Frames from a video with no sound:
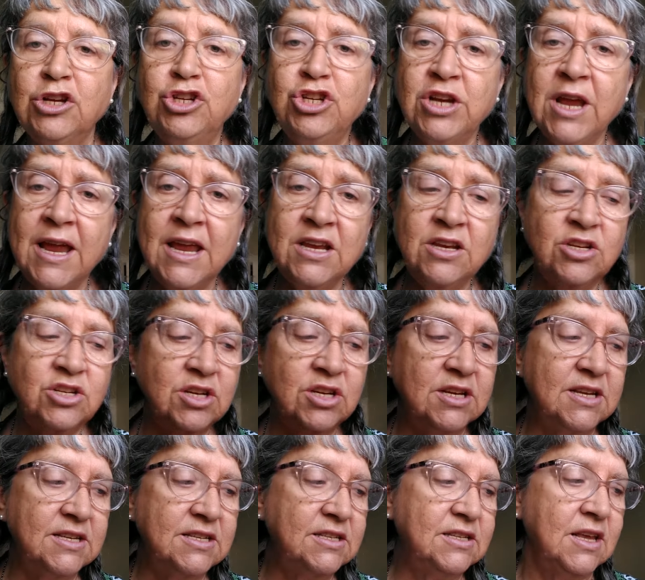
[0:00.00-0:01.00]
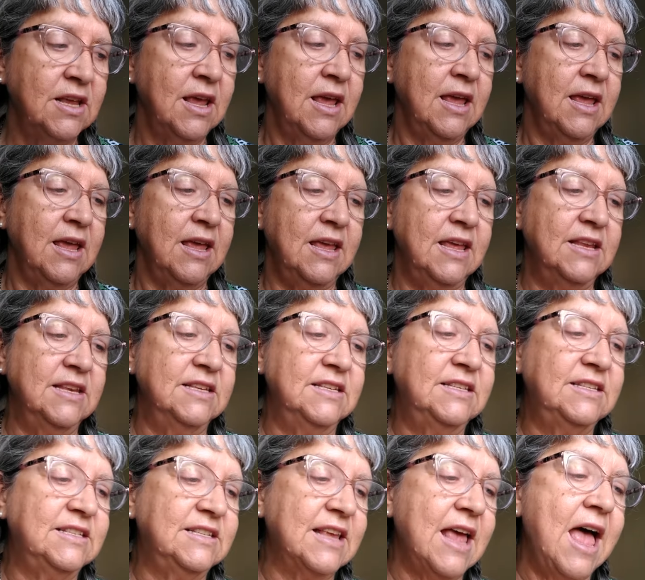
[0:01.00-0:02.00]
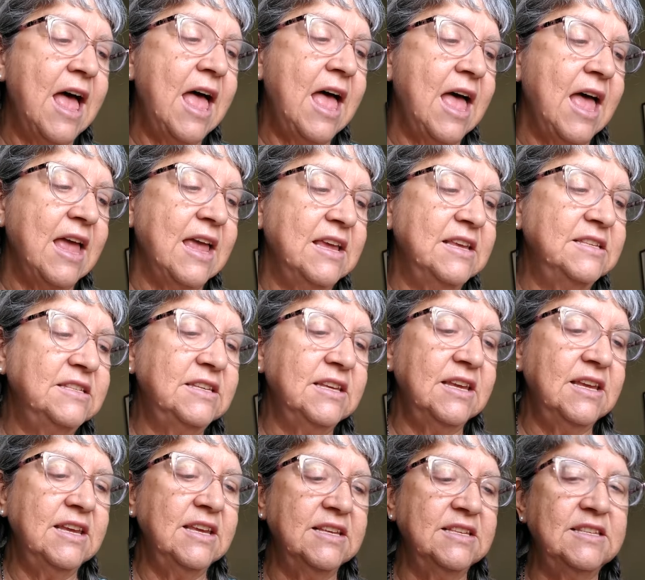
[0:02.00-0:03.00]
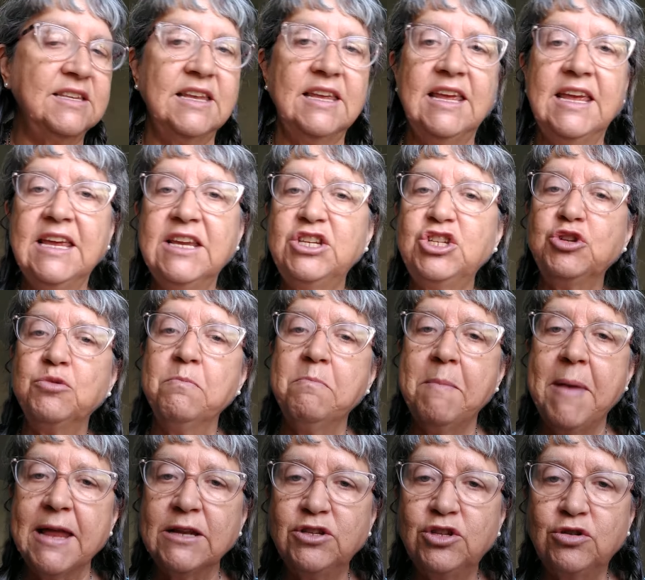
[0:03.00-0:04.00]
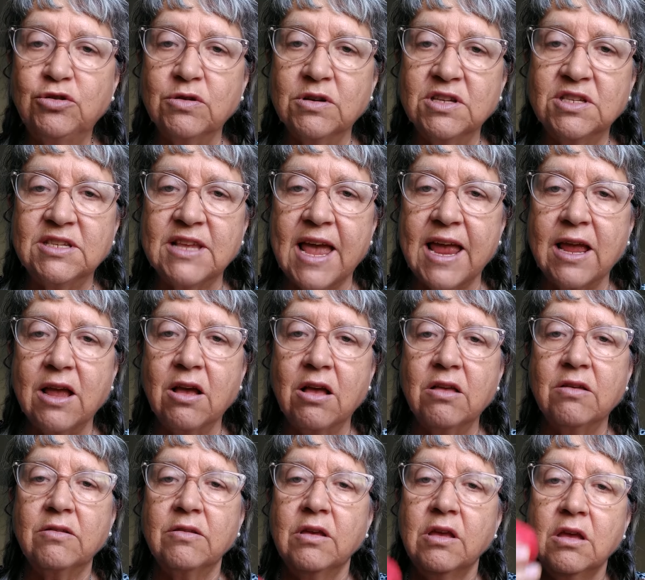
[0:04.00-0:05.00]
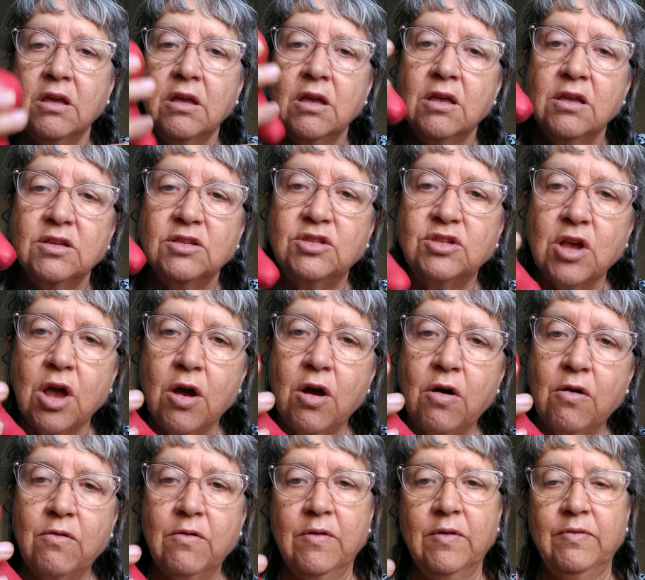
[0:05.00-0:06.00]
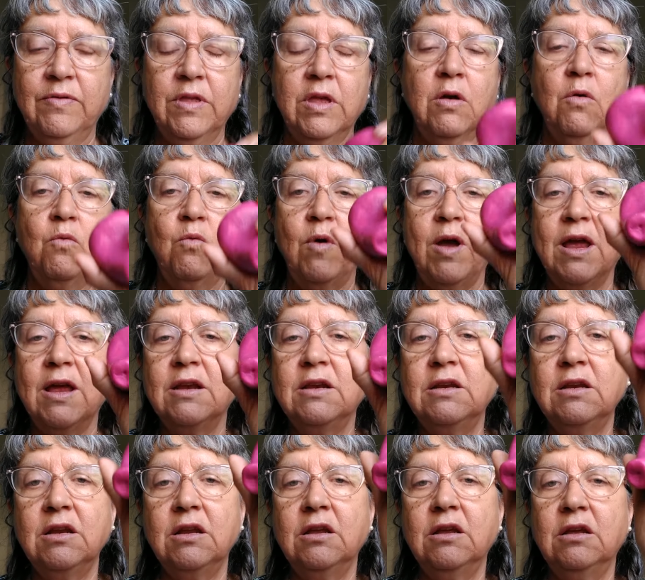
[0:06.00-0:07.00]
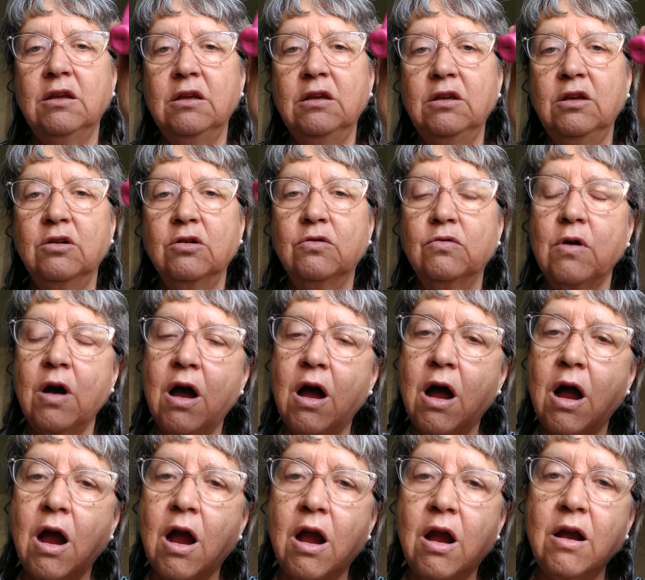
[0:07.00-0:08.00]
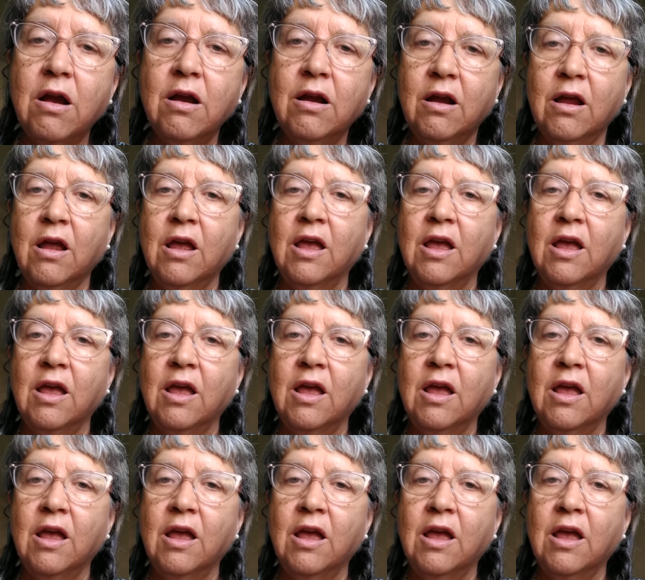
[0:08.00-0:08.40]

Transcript: changes in size is each menstrual cycle. So when you are